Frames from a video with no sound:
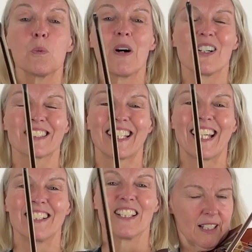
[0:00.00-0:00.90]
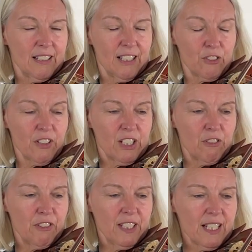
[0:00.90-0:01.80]
bars again. Let's find your
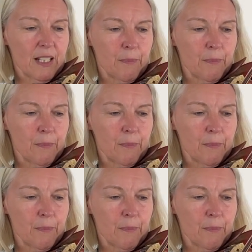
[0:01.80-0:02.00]
finger.